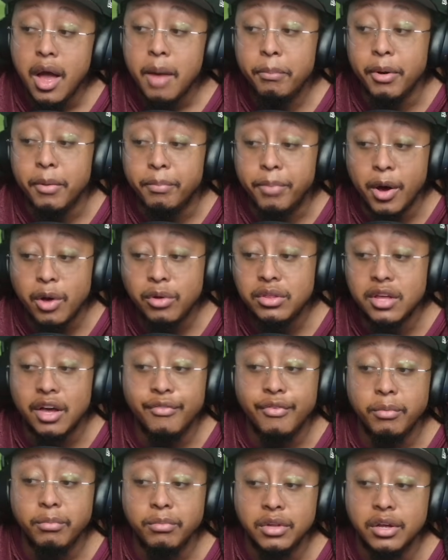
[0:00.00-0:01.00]
But both
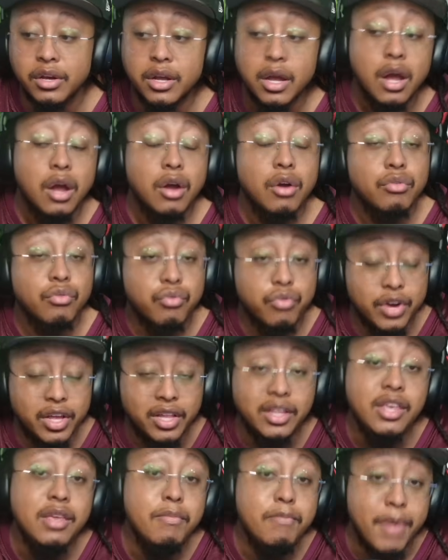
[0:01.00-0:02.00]
of them look really